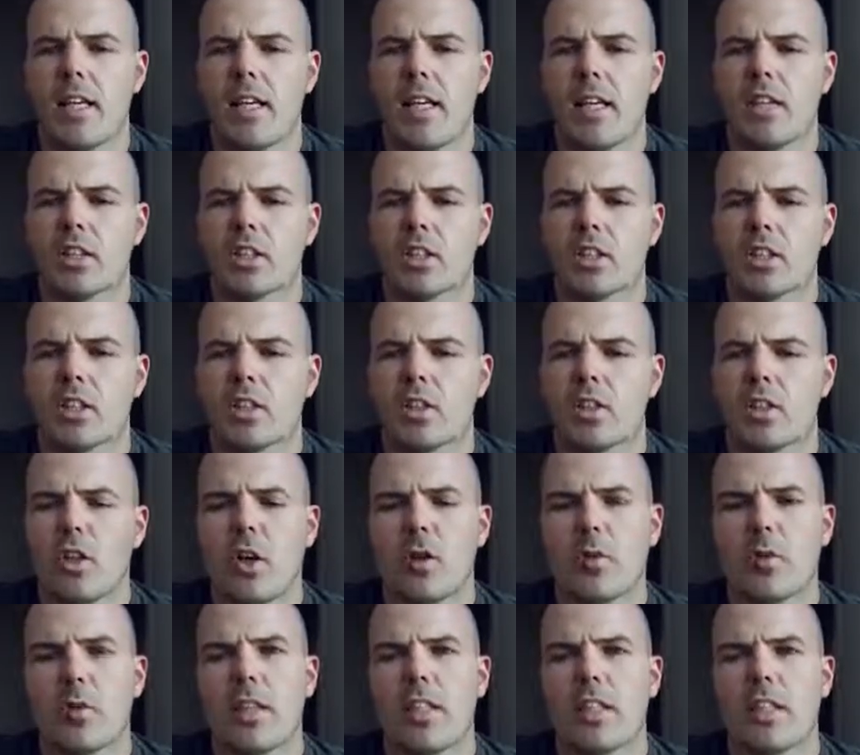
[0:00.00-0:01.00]
It's
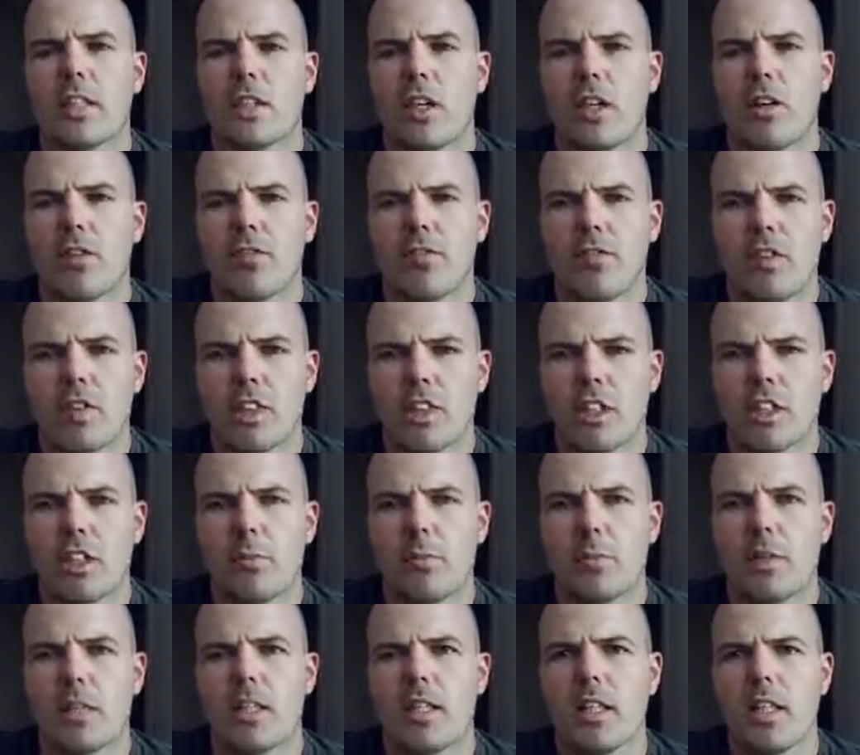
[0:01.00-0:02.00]
not really sort of
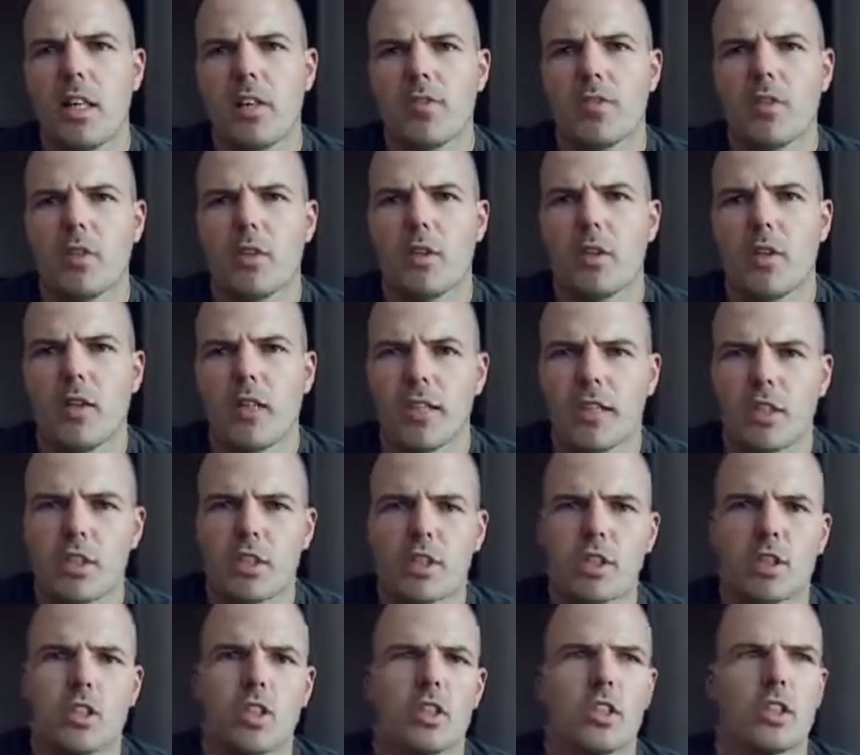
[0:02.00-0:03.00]
fidgetable enough. You know, like there's
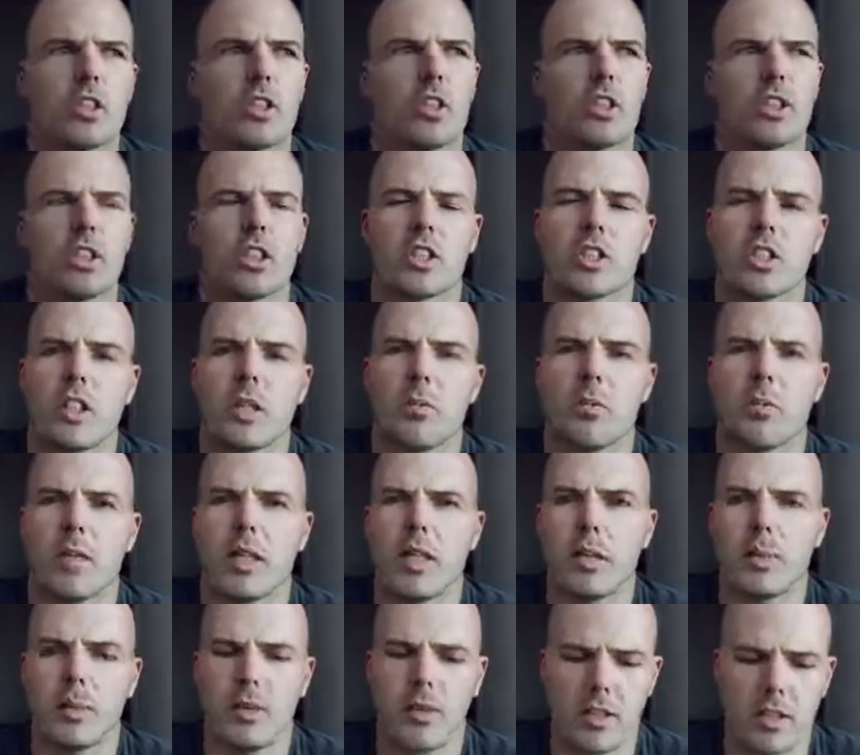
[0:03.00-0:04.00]
just to sit and
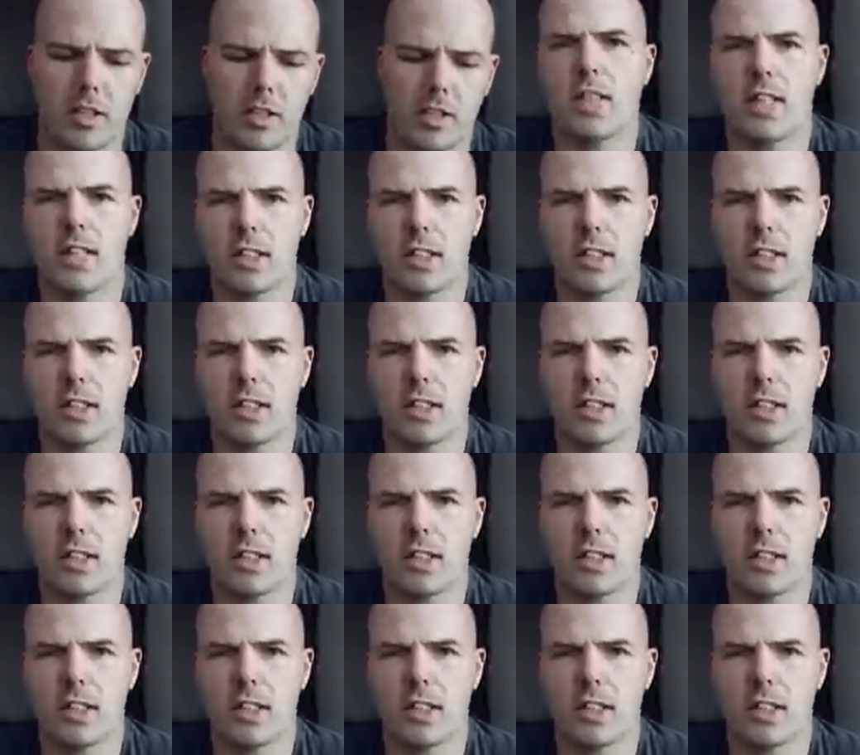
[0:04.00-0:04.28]
play with it.